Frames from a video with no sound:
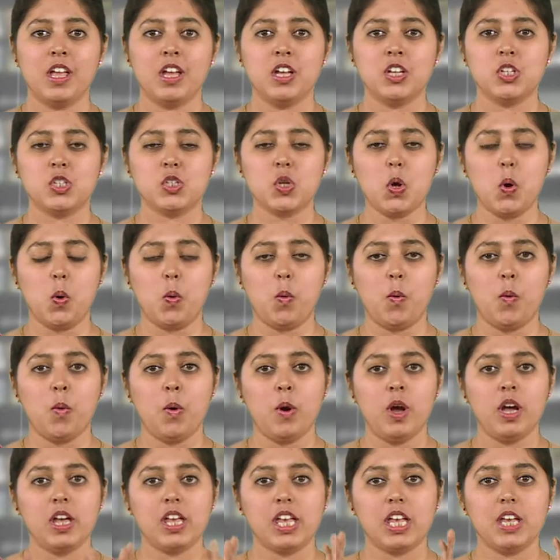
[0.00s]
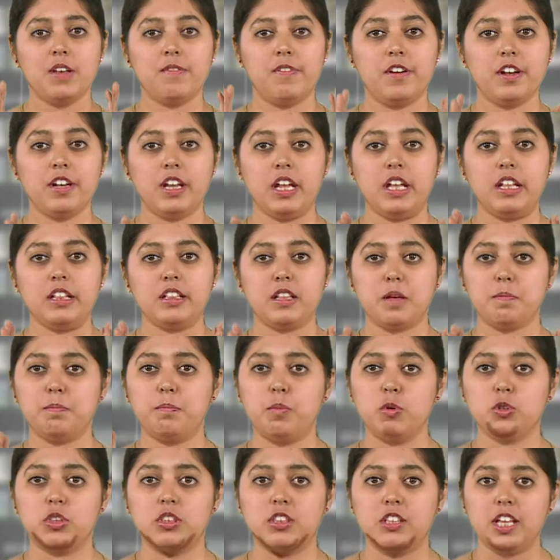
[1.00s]
So, even in the
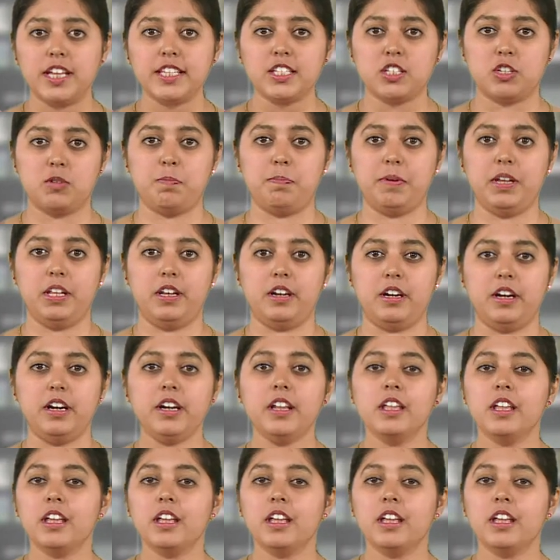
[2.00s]
Buddhist period,